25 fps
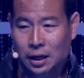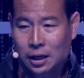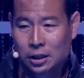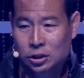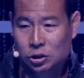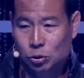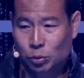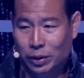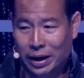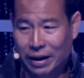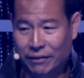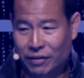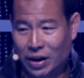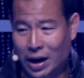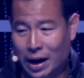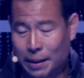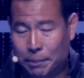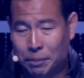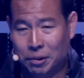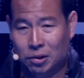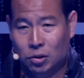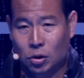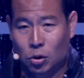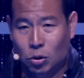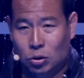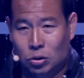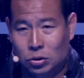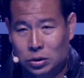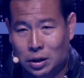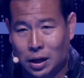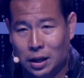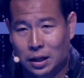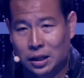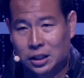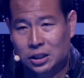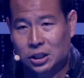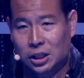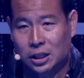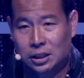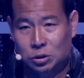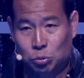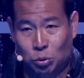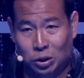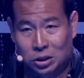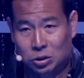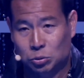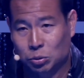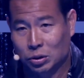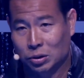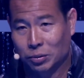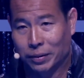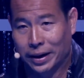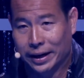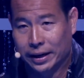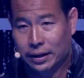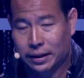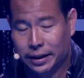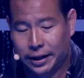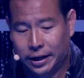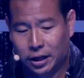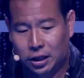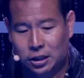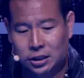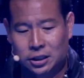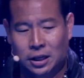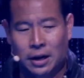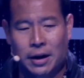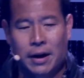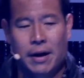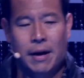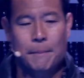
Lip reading: So we have hyper-local knowledge, as well as with the regulators,